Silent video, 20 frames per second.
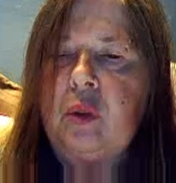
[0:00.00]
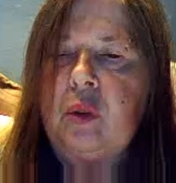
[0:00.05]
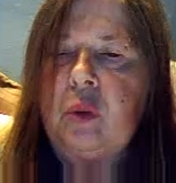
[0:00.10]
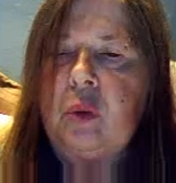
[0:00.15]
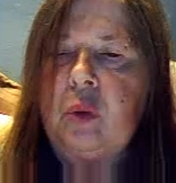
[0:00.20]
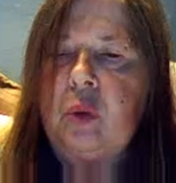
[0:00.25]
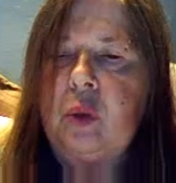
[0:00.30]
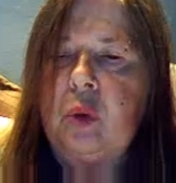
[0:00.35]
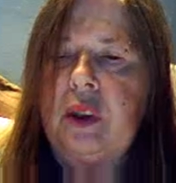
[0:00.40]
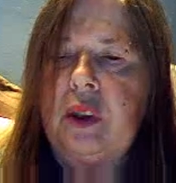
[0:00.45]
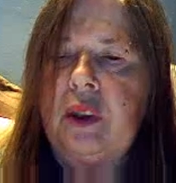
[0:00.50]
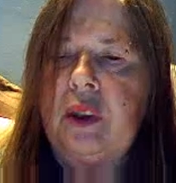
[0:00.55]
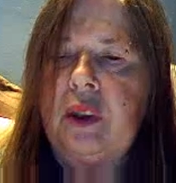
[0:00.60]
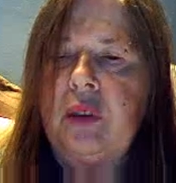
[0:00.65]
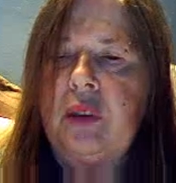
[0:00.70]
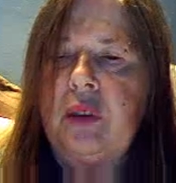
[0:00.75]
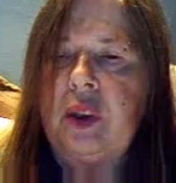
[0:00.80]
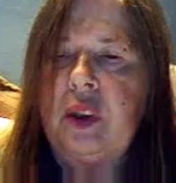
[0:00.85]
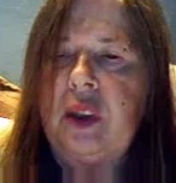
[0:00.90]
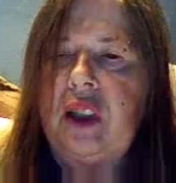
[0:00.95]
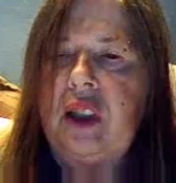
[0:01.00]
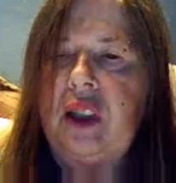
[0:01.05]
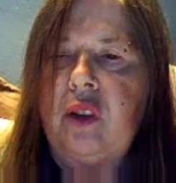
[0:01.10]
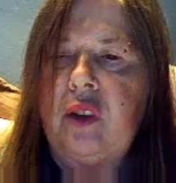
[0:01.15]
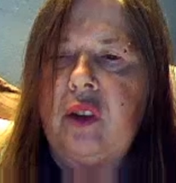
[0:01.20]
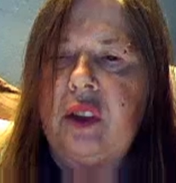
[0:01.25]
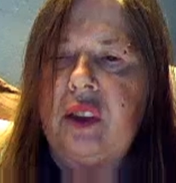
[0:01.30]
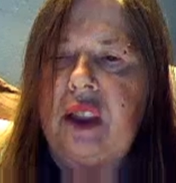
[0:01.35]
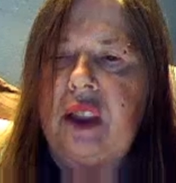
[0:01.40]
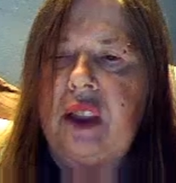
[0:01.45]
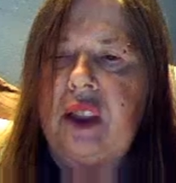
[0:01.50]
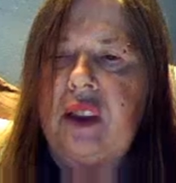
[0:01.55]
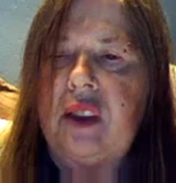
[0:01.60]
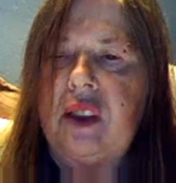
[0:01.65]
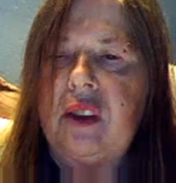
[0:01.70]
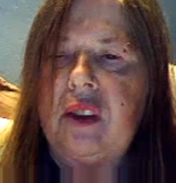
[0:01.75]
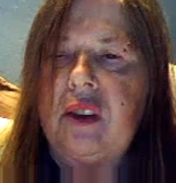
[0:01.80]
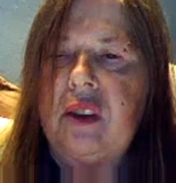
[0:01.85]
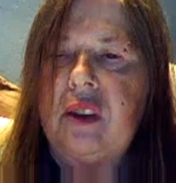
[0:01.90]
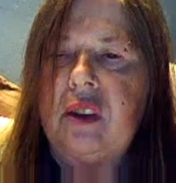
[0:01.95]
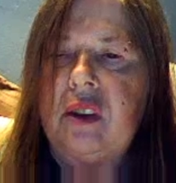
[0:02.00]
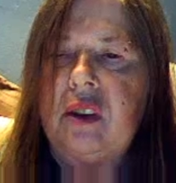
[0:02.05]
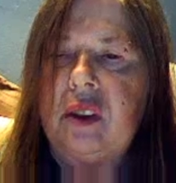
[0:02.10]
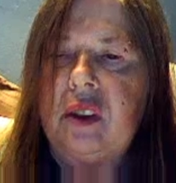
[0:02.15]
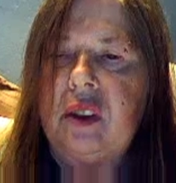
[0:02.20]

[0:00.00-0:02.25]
working for health care.